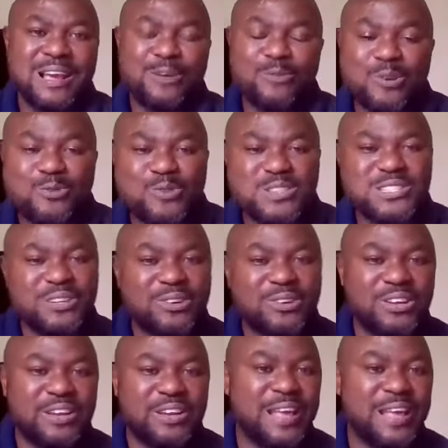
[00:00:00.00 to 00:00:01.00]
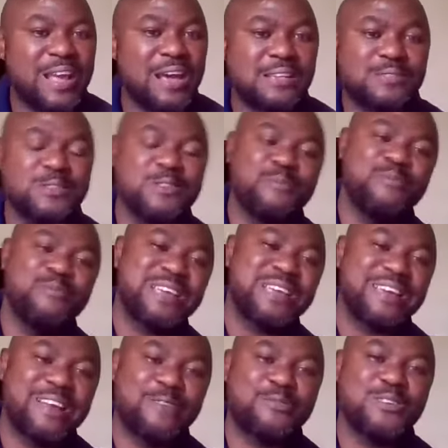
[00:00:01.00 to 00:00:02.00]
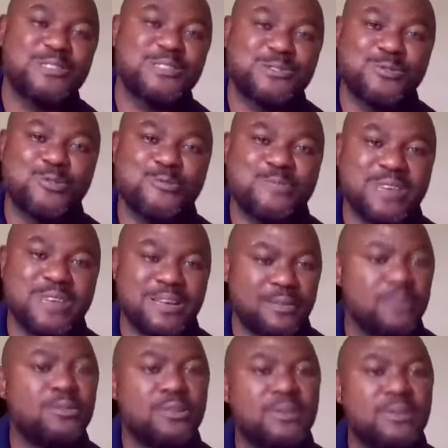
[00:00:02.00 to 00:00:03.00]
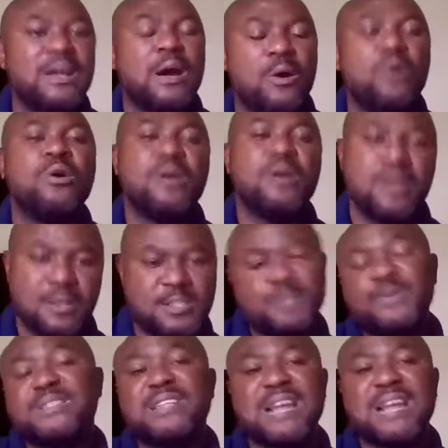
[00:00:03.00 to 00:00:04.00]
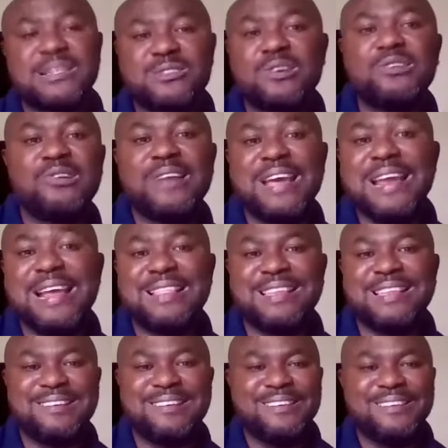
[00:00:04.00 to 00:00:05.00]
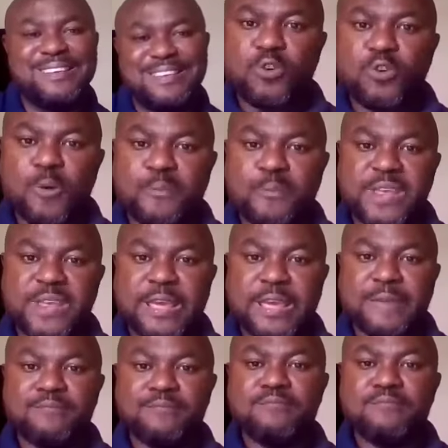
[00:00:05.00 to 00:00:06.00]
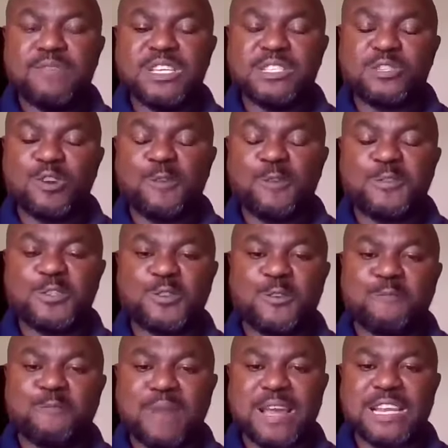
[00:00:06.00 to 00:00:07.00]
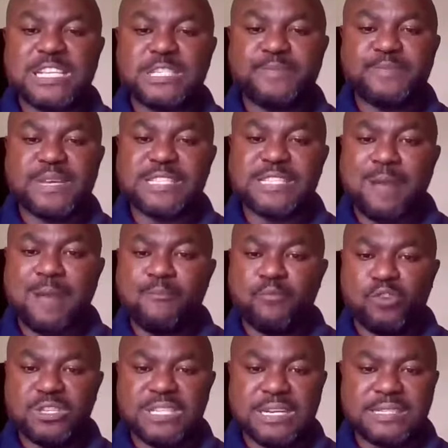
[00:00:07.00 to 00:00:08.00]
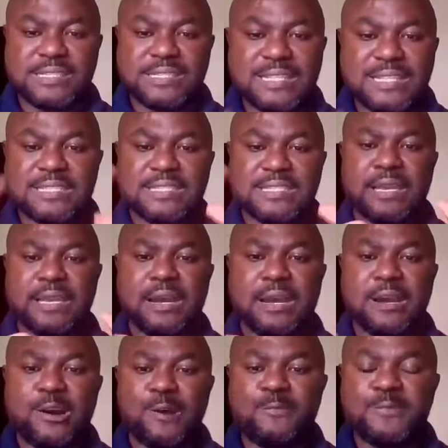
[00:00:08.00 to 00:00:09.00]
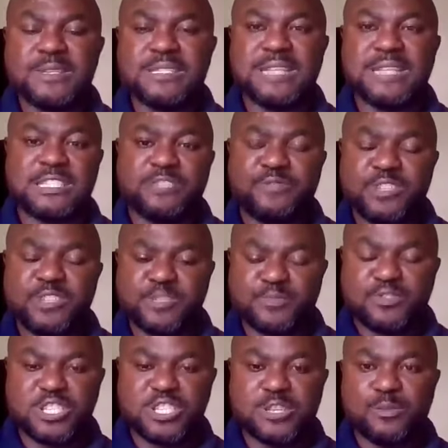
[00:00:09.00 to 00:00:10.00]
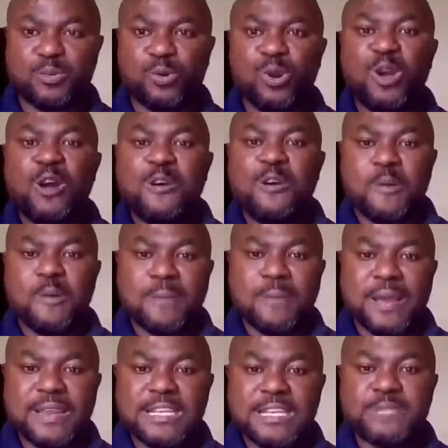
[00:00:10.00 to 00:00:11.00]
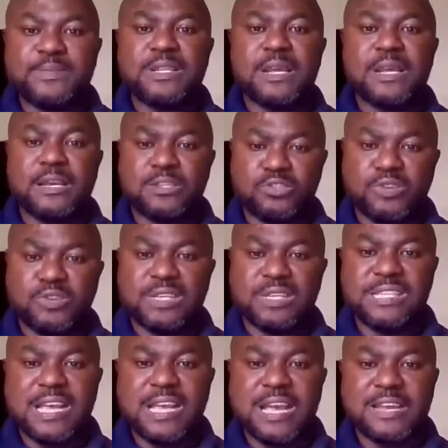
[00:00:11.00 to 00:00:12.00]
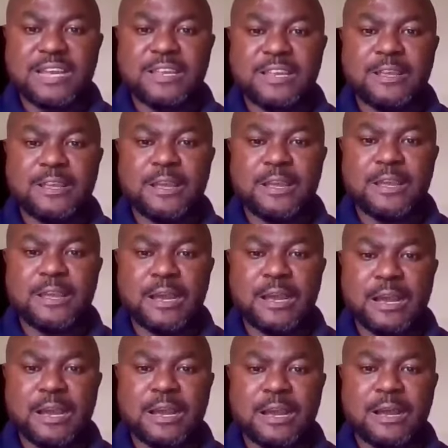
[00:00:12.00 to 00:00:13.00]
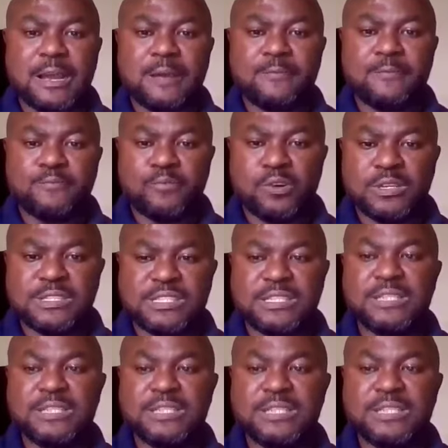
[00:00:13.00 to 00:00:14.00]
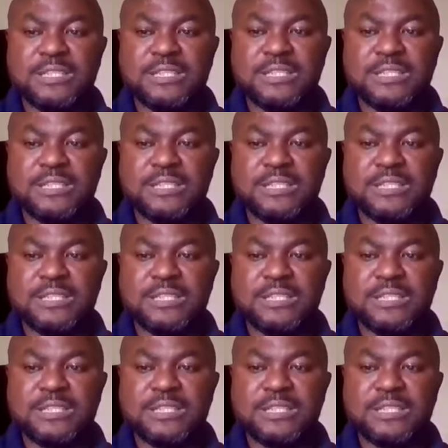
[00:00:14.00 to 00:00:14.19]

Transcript: one question or the other, you're still making reference to OBM, you'll know that, oh, this person has not done anything. OBM means Office of Management and Budget. That is the office that is responsible for managing USAID policy.